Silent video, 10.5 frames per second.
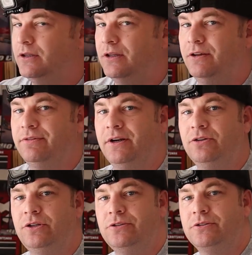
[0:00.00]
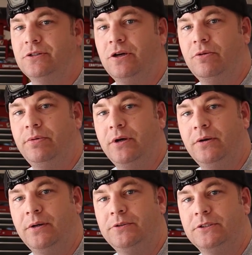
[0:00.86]
If I don't use the
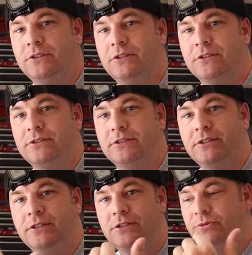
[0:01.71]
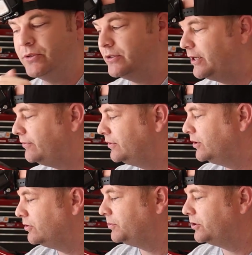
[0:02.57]
GoPro, I'm just gonna look silly in this one having the
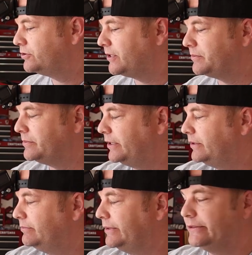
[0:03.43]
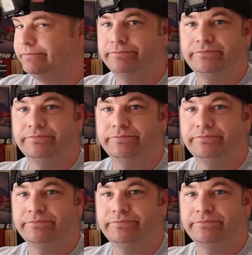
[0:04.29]
GoPro strapped to my head, but